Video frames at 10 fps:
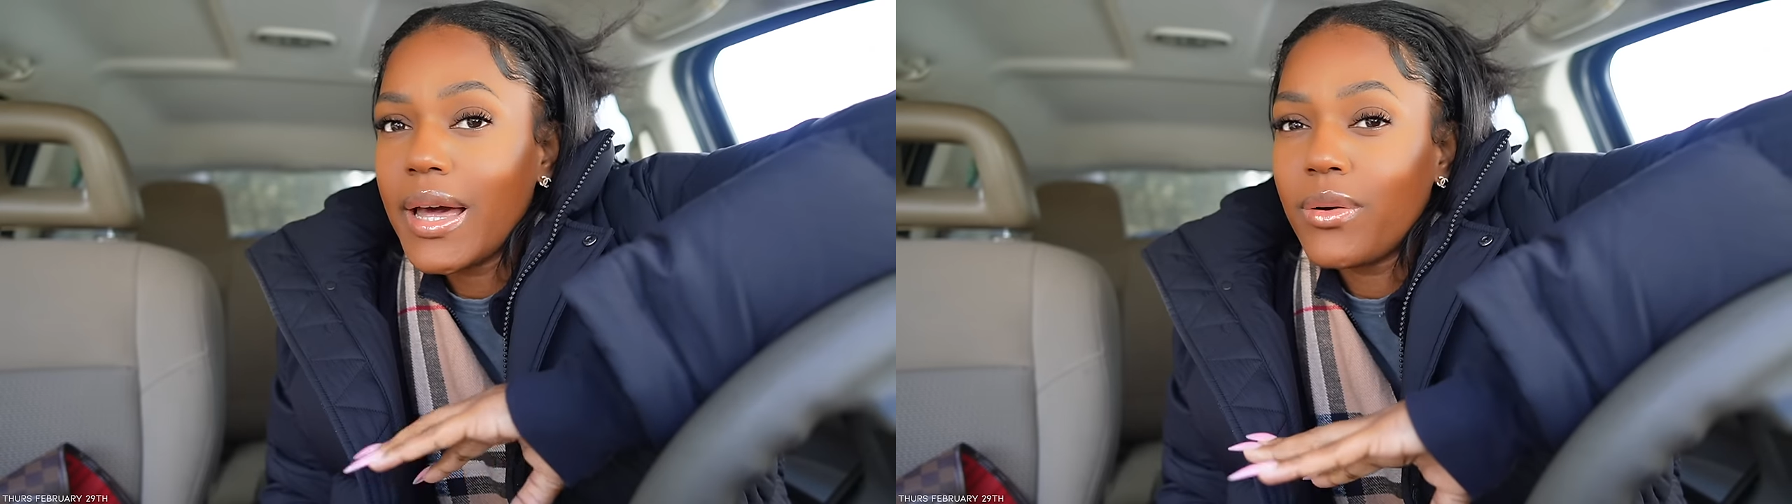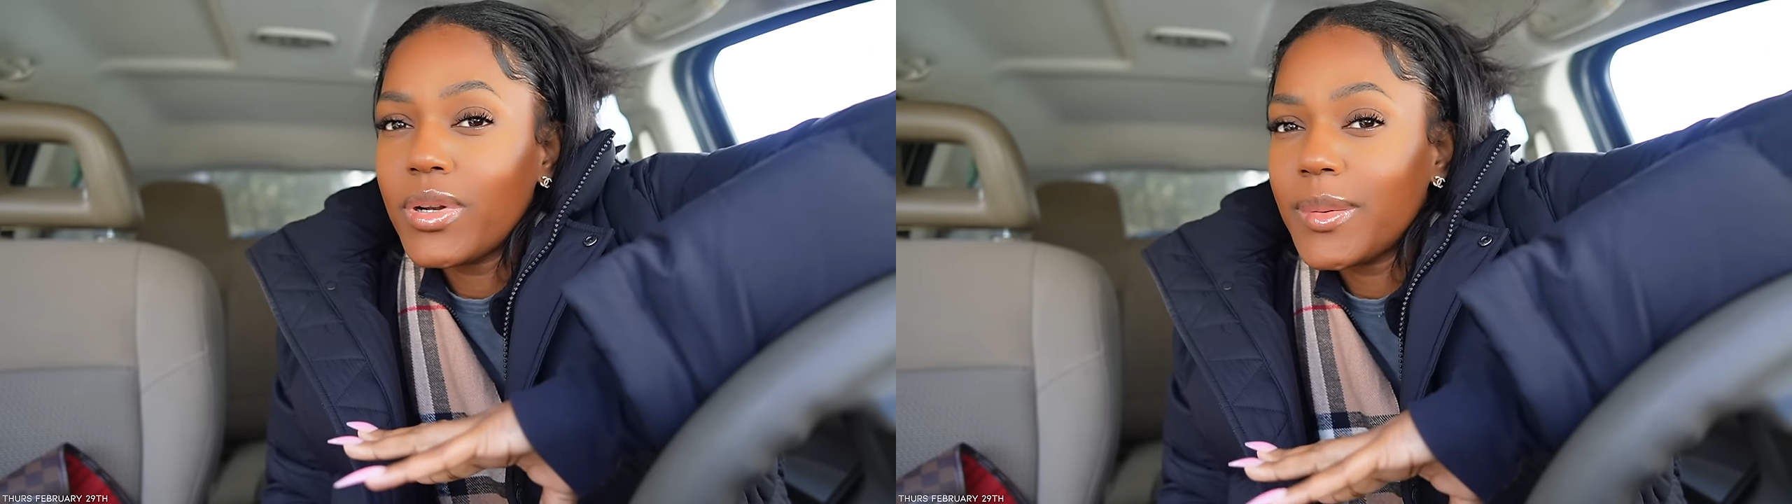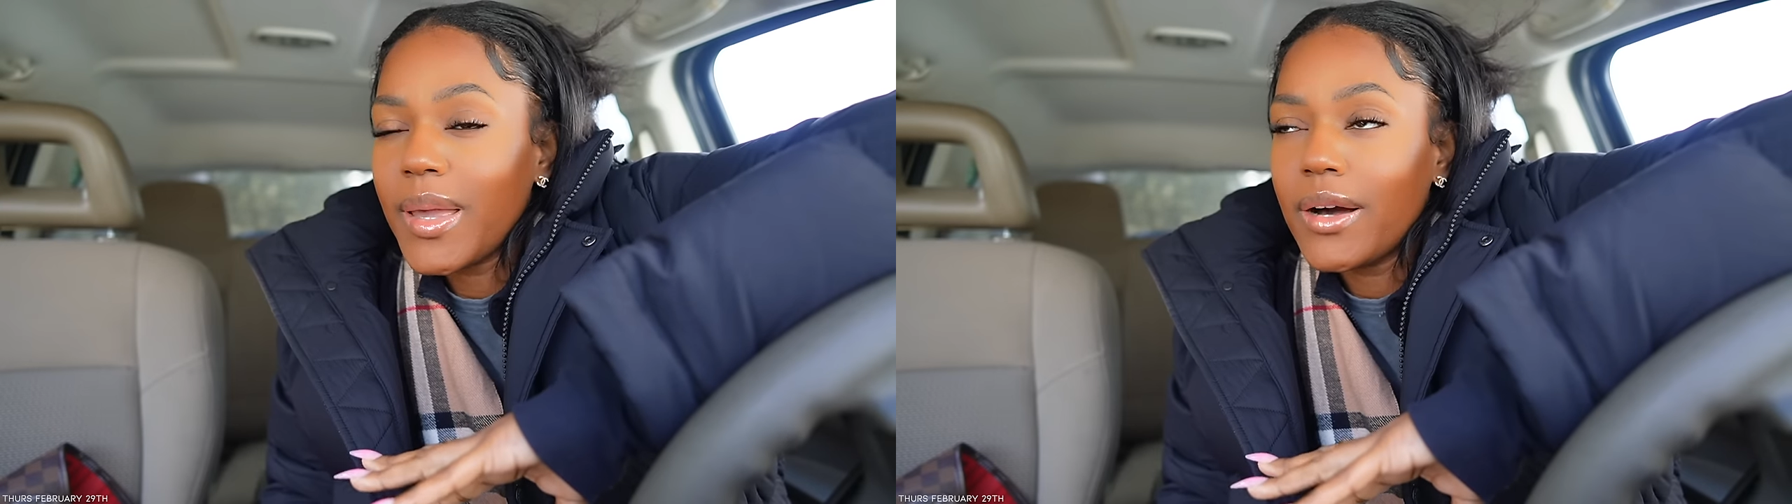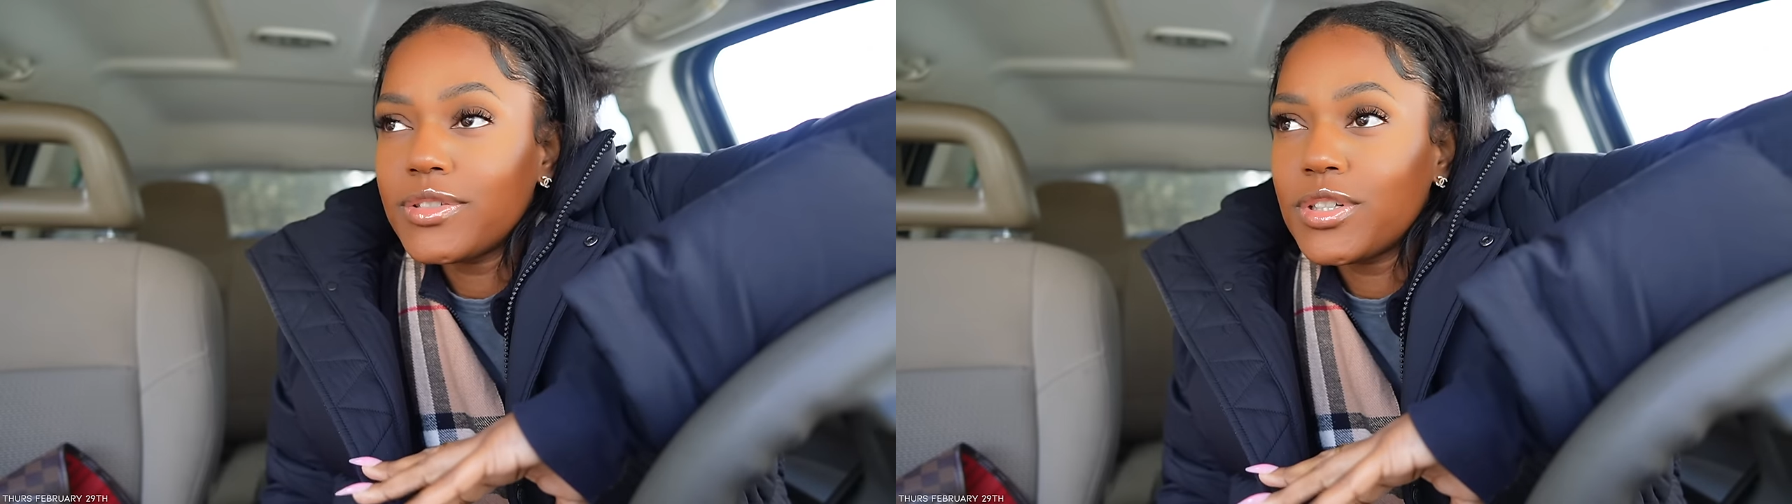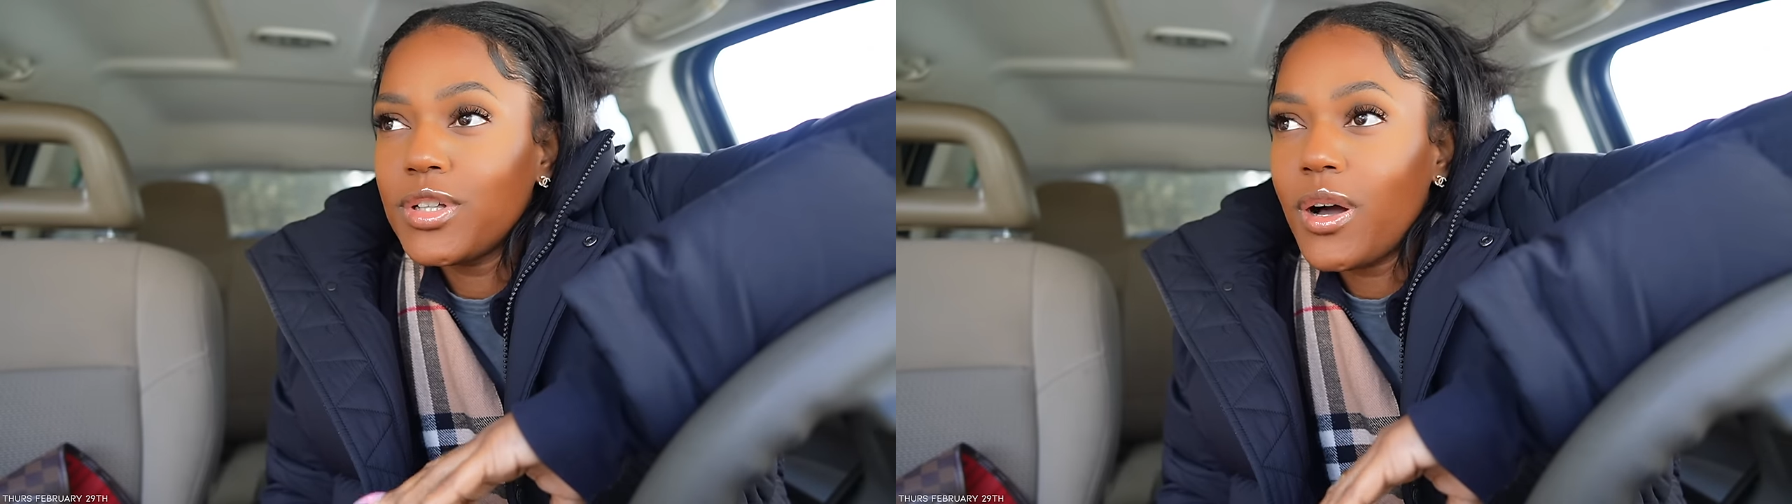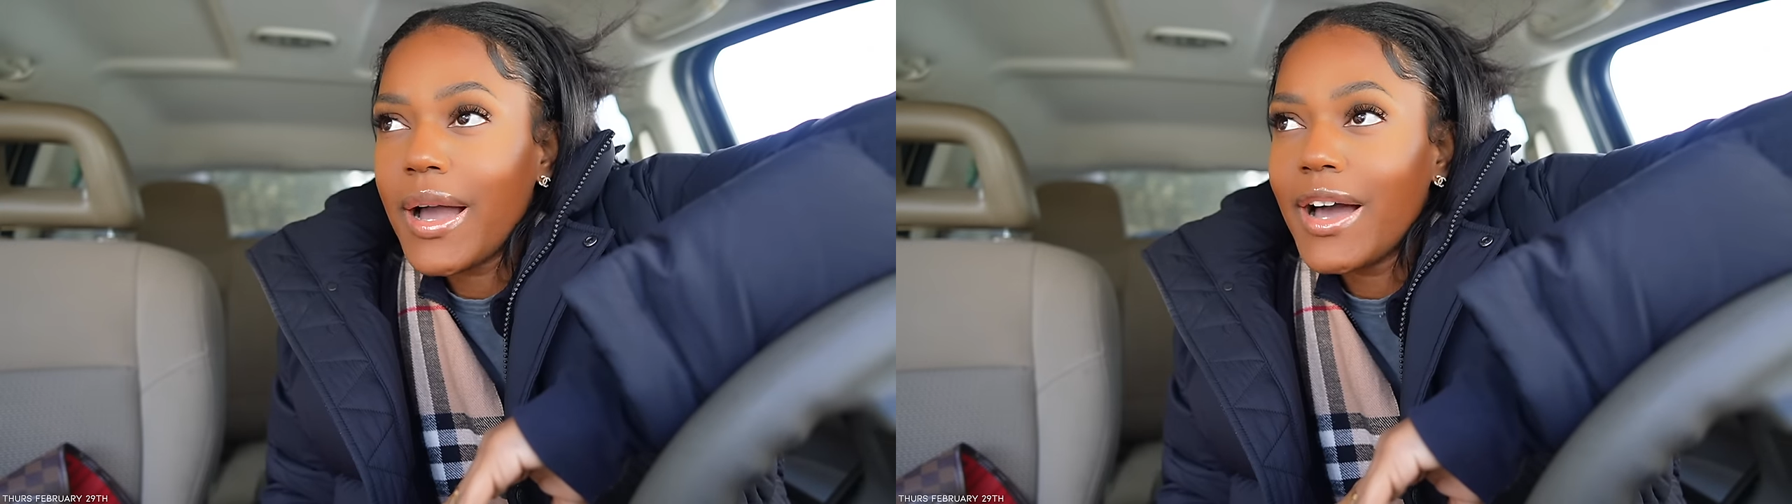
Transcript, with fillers: I don't want to be out too long.